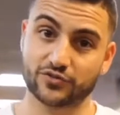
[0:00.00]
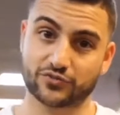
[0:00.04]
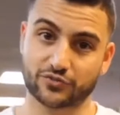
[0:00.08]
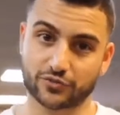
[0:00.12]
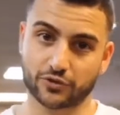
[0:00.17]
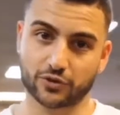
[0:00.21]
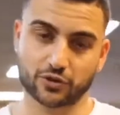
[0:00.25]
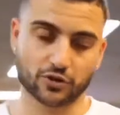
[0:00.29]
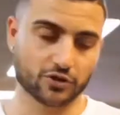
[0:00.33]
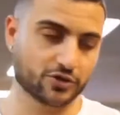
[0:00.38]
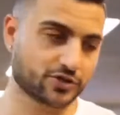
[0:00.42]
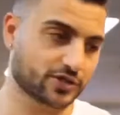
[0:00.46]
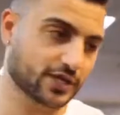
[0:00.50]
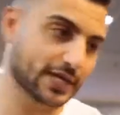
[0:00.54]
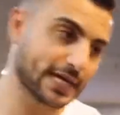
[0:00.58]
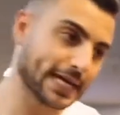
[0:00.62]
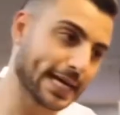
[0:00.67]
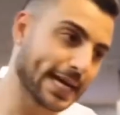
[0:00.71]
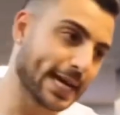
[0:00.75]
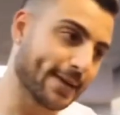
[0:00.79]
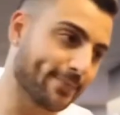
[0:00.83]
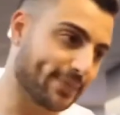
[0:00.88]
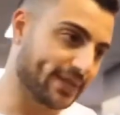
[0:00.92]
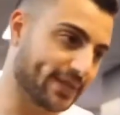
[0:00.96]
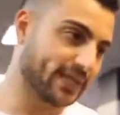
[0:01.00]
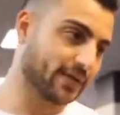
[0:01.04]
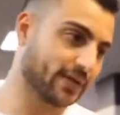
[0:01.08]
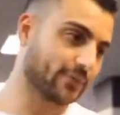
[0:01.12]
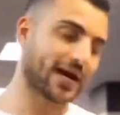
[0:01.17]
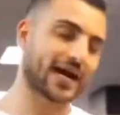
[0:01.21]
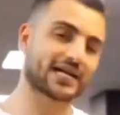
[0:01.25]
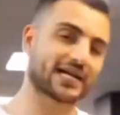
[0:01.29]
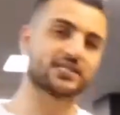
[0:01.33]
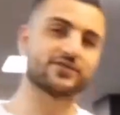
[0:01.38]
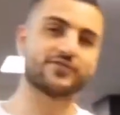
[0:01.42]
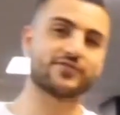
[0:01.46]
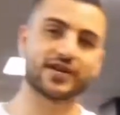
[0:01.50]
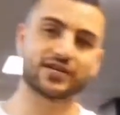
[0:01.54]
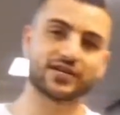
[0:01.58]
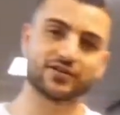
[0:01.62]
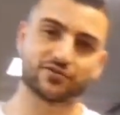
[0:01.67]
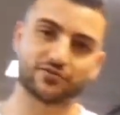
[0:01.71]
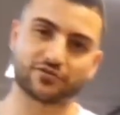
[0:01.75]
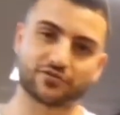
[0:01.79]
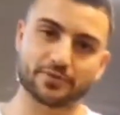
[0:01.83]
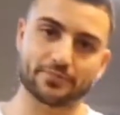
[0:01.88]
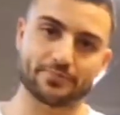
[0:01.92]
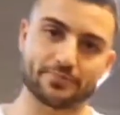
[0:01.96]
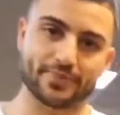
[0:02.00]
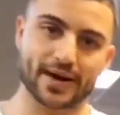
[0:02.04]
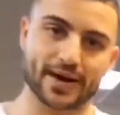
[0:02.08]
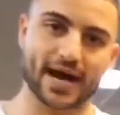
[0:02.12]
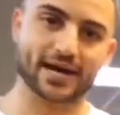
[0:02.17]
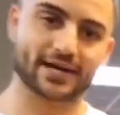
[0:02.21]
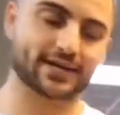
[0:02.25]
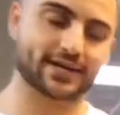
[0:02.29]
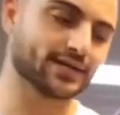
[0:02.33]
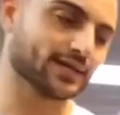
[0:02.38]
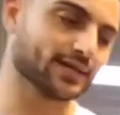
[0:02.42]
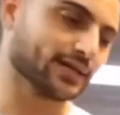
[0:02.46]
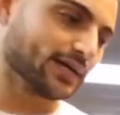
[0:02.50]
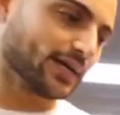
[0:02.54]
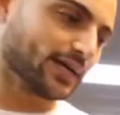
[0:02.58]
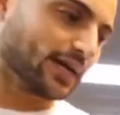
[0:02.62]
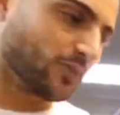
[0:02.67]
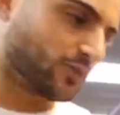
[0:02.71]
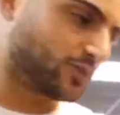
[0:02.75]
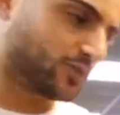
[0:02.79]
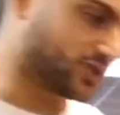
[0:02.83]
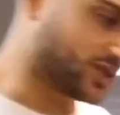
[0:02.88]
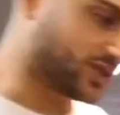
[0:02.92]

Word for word: through glutes, but here we're activating through the back, which